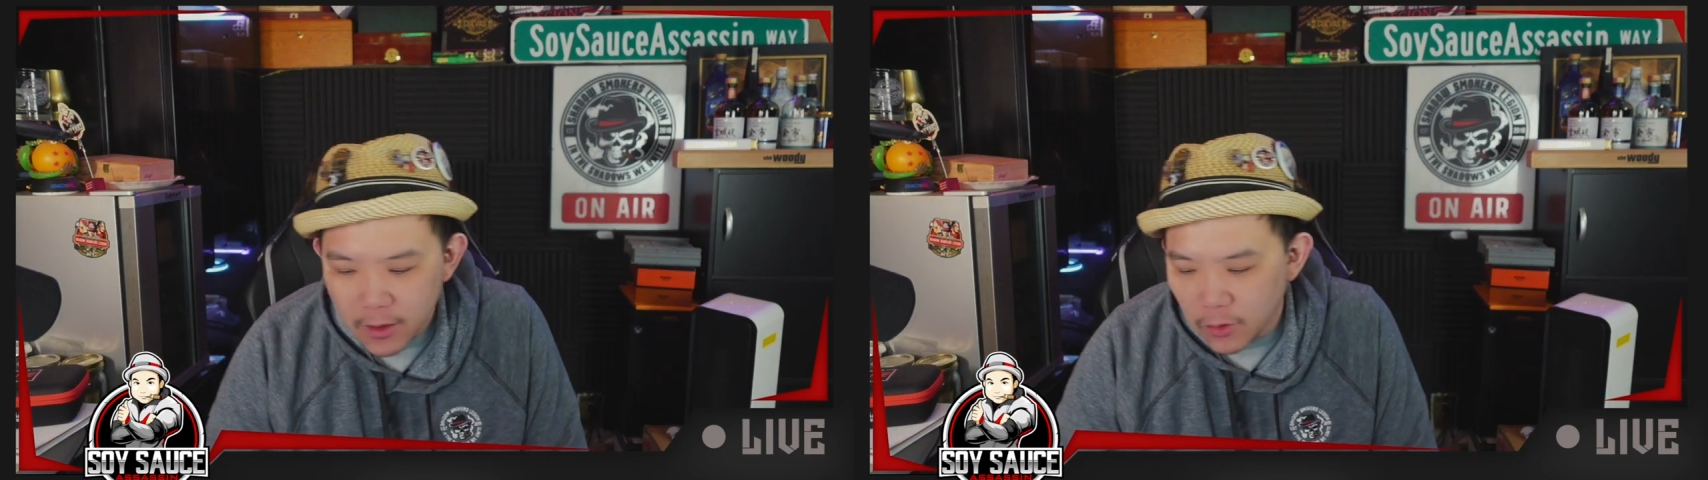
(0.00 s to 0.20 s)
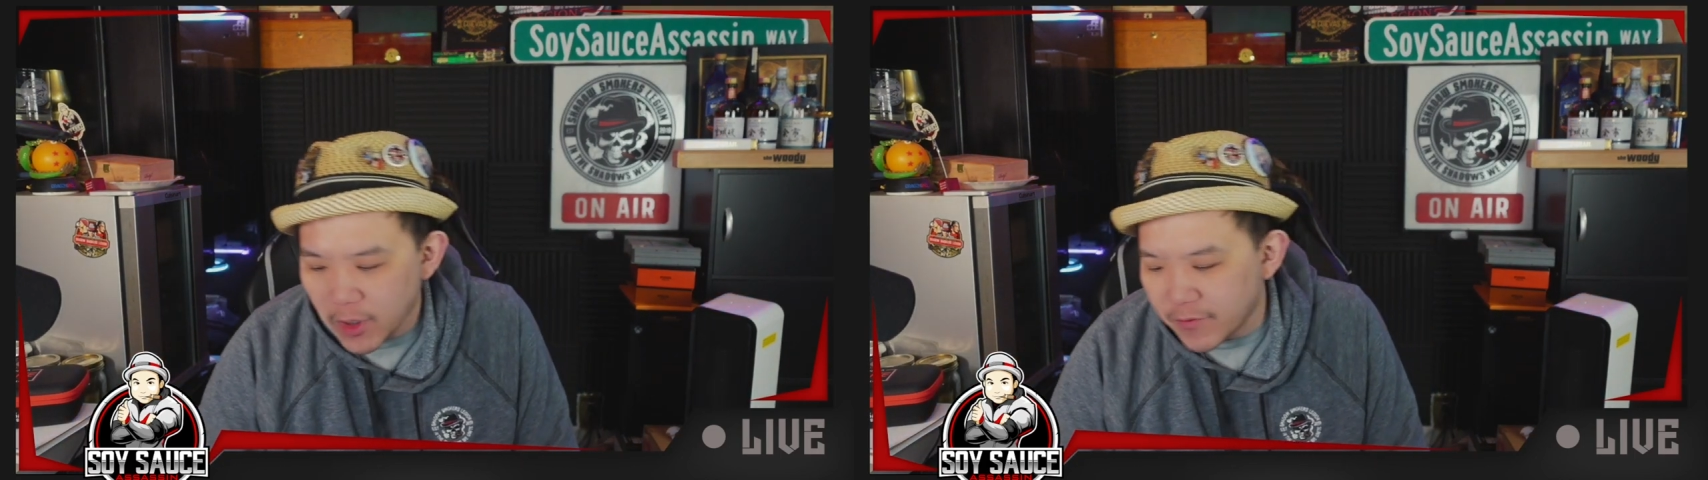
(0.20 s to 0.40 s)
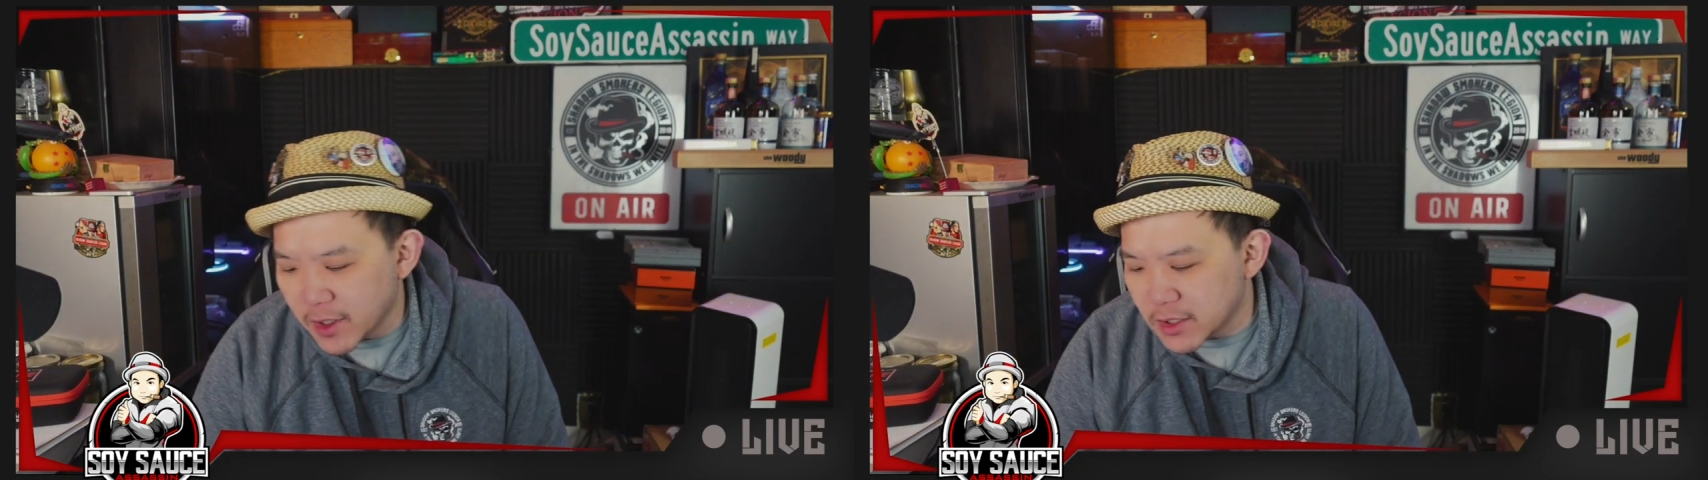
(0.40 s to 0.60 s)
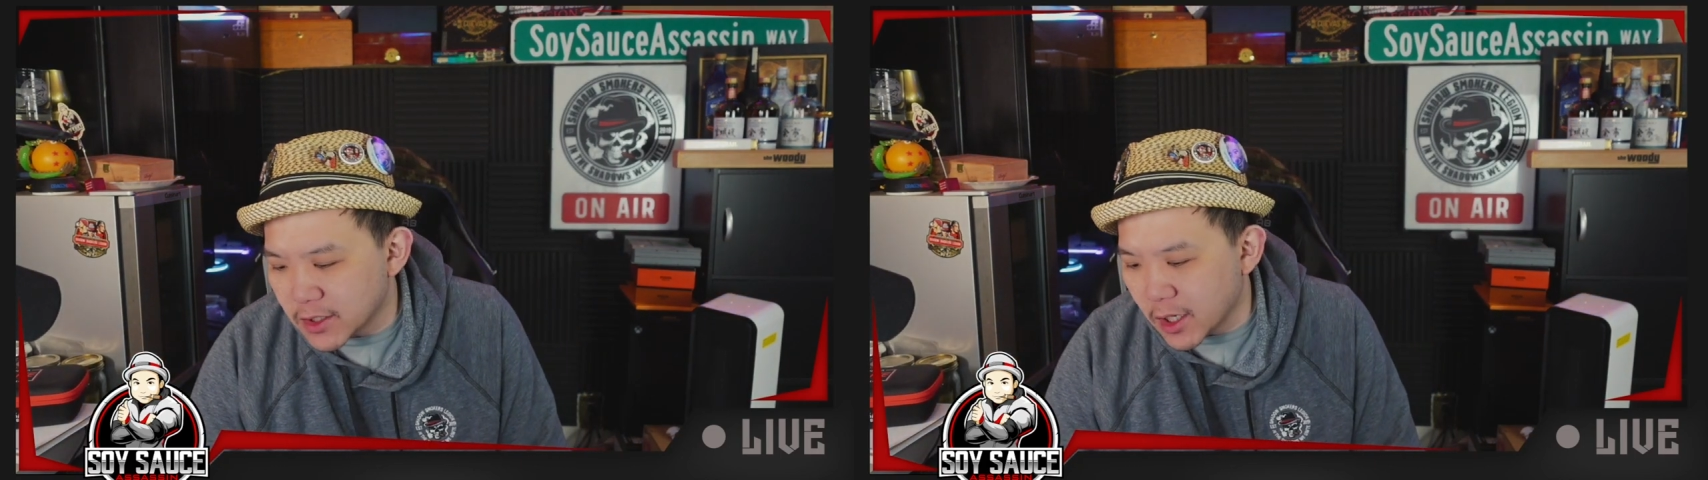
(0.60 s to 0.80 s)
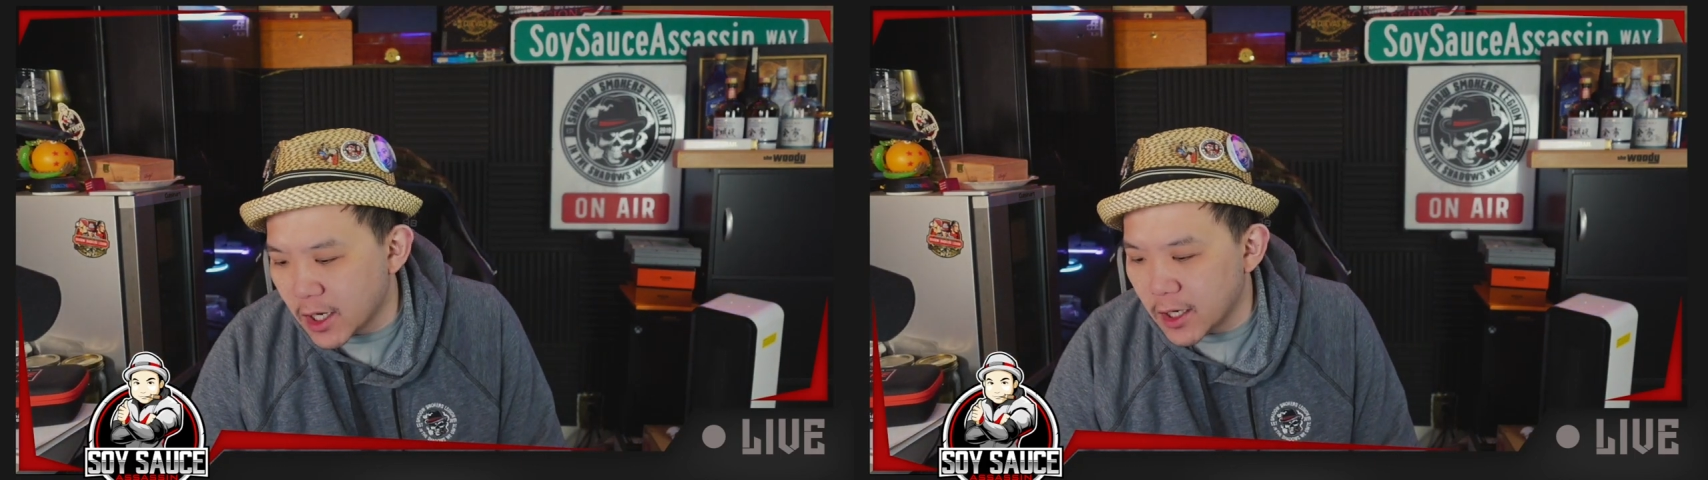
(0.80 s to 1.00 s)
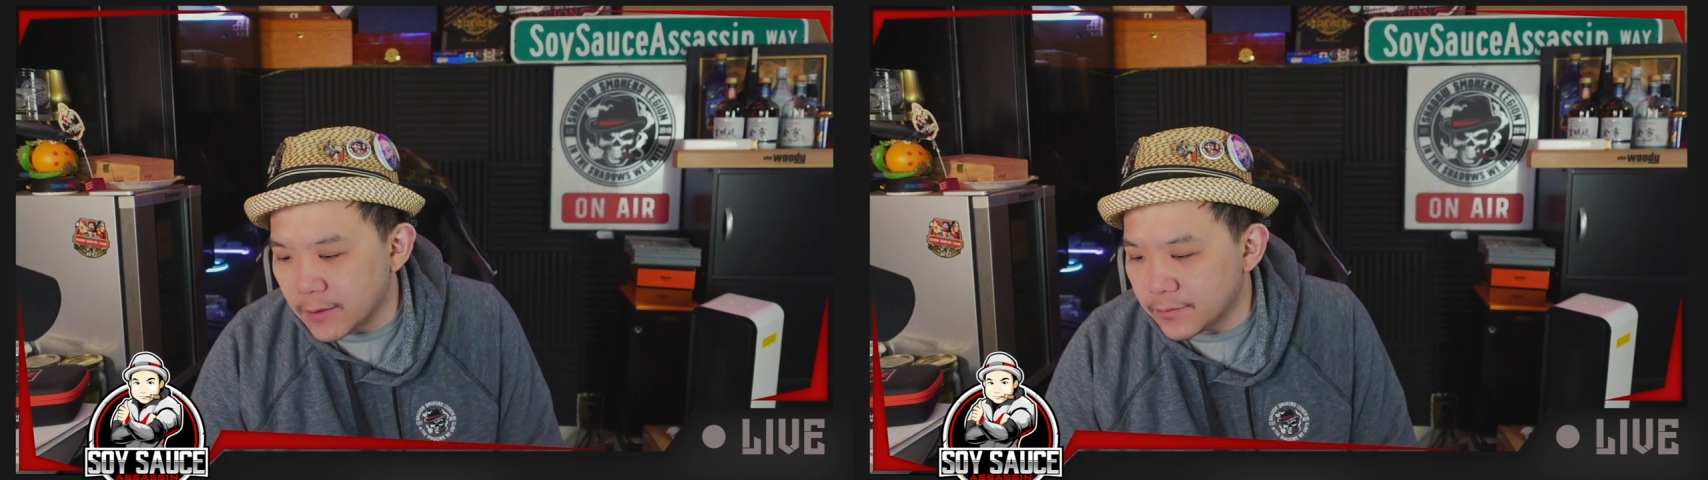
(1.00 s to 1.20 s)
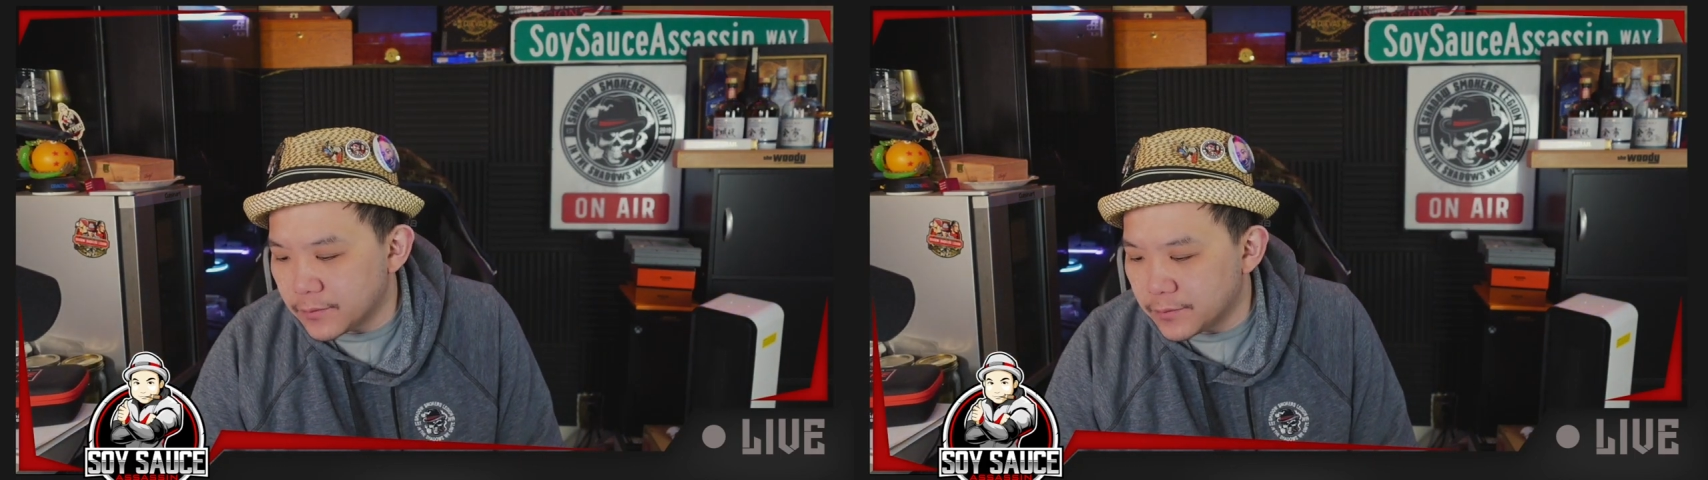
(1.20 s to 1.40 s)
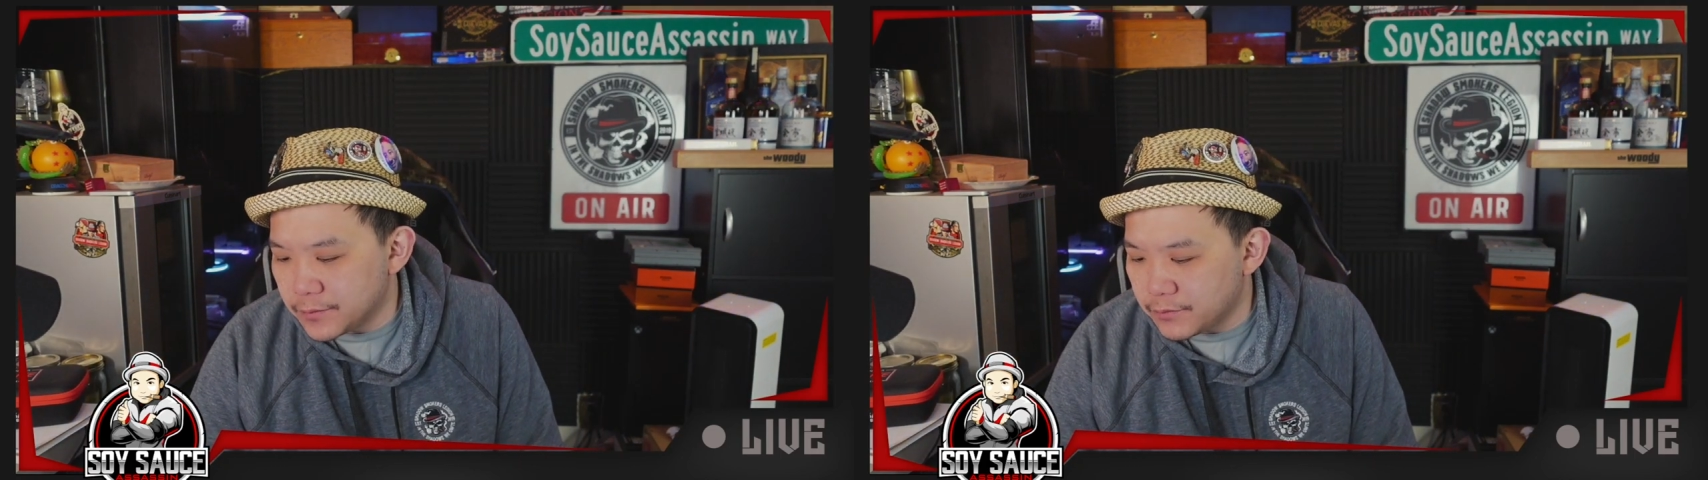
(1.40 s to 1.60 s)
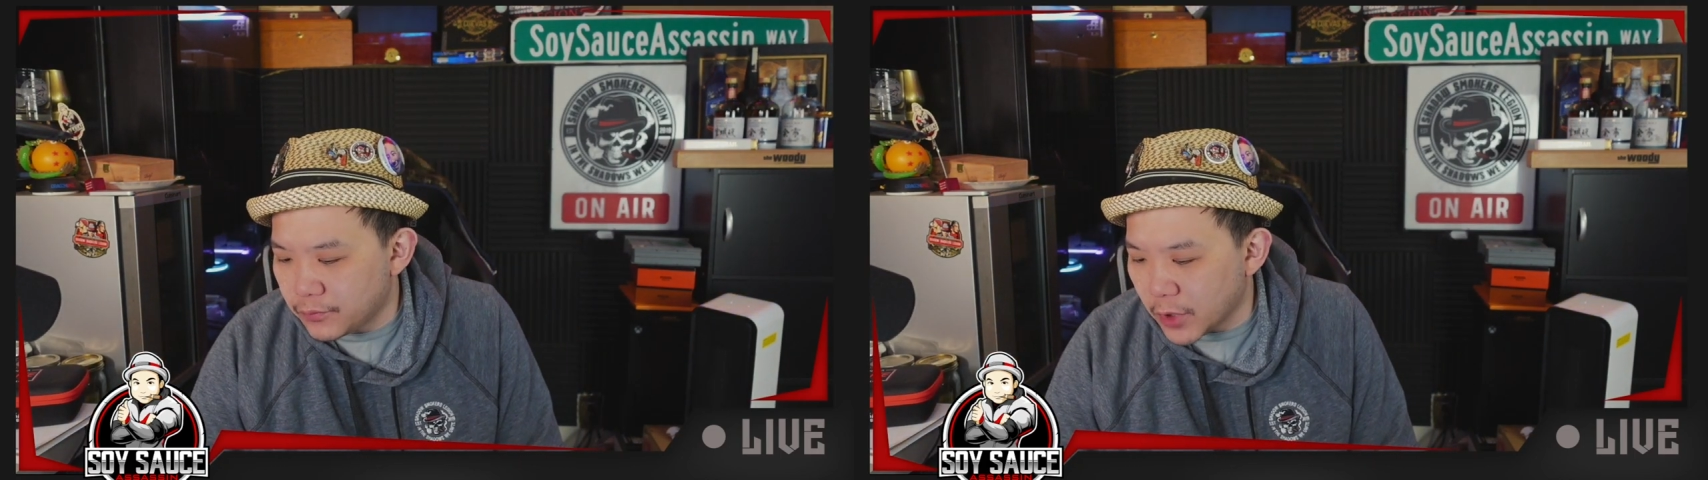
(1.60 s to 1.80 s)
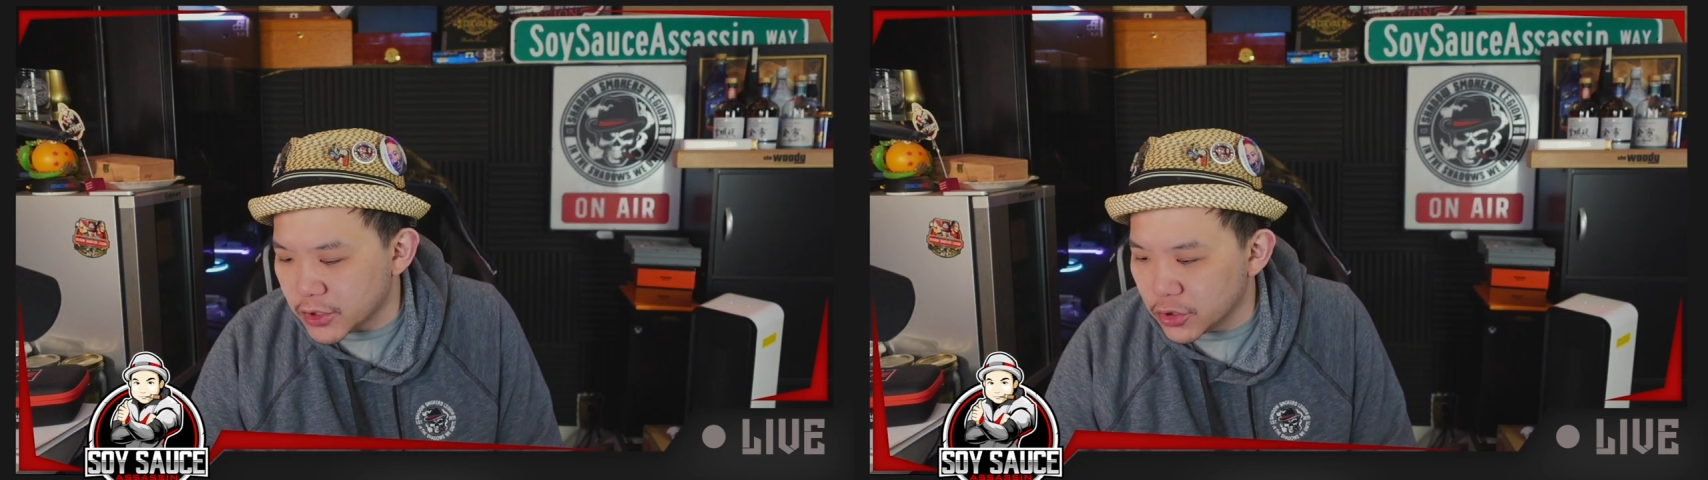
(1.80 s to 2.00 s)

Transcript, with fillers: we have another cigar brought